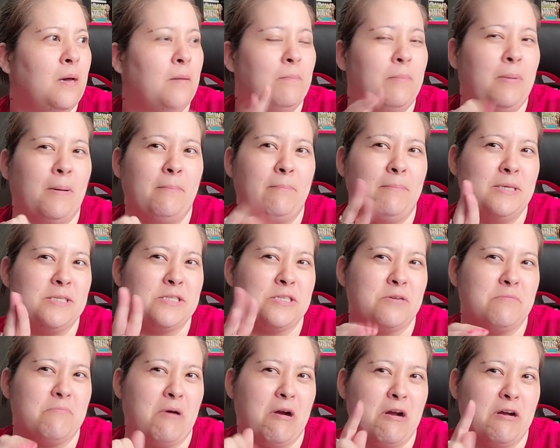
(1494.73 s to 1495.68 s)
But
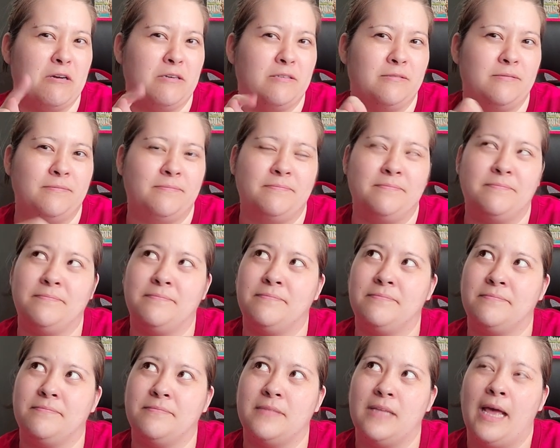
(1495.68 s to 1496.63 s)
Mr. Martin,
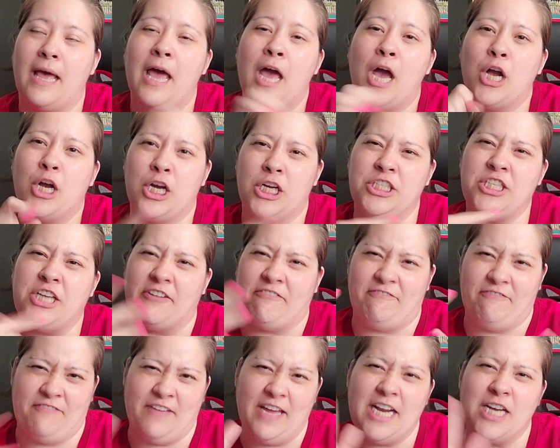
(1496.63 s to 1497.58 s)
could you
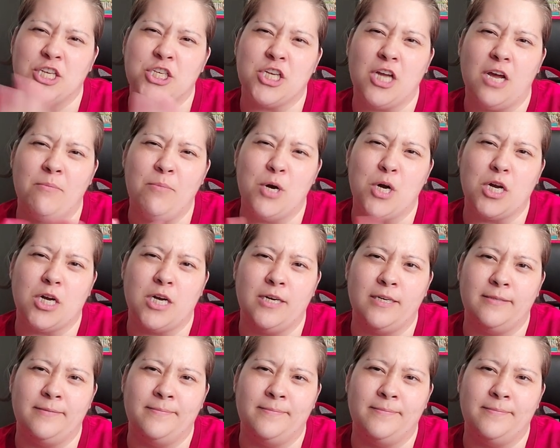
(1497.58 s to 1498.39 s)
finish a book?